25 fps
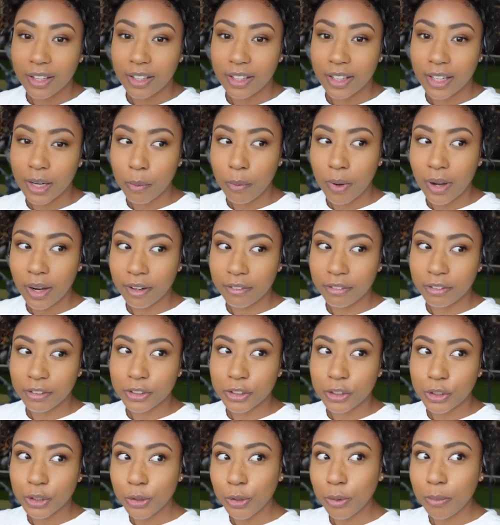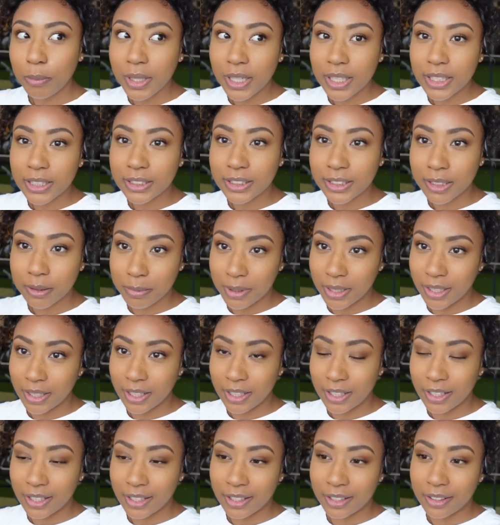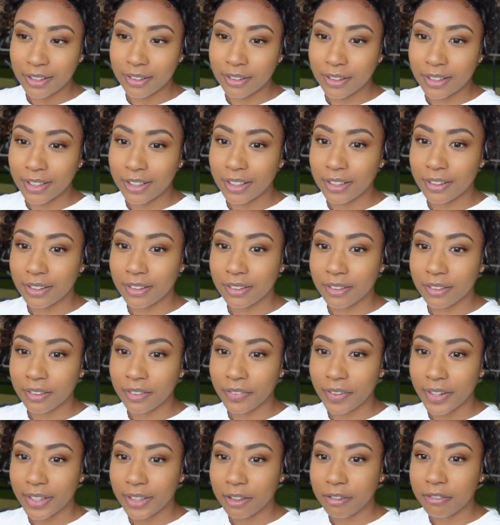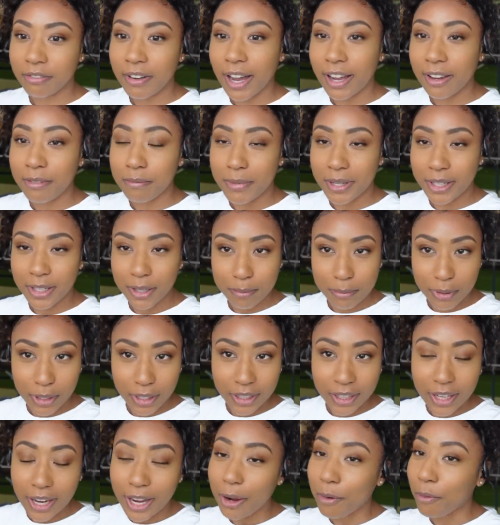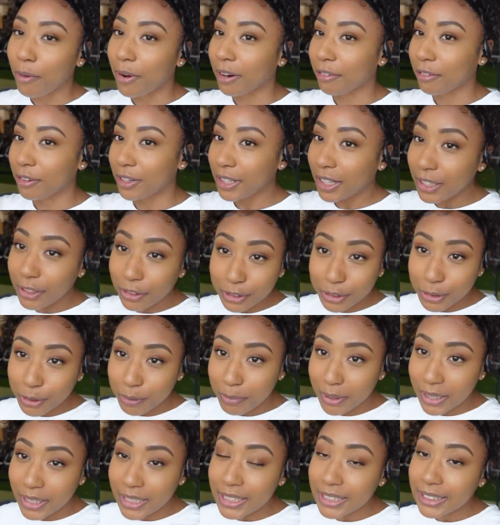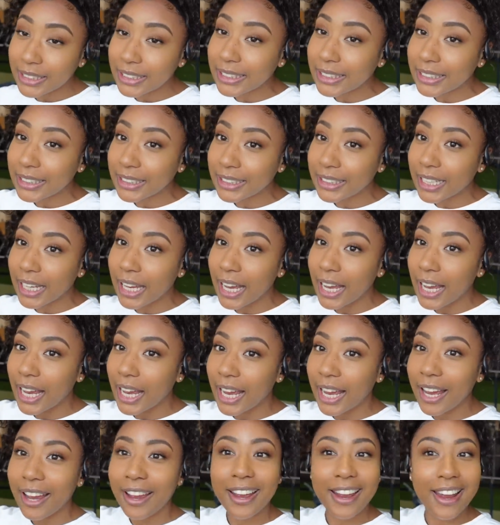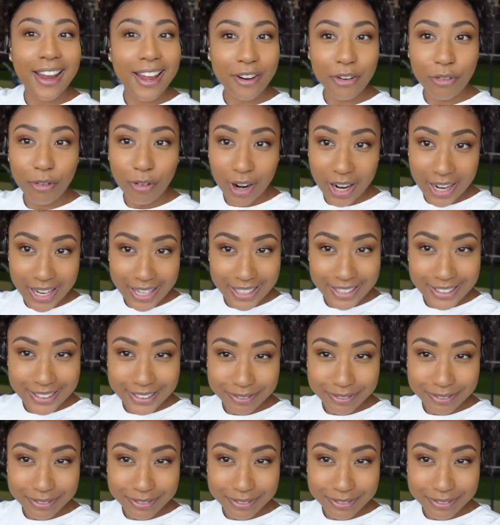and I walk for 2 minutes to begin, and then at the 5-minute mark I walk for another 2 minutes and run.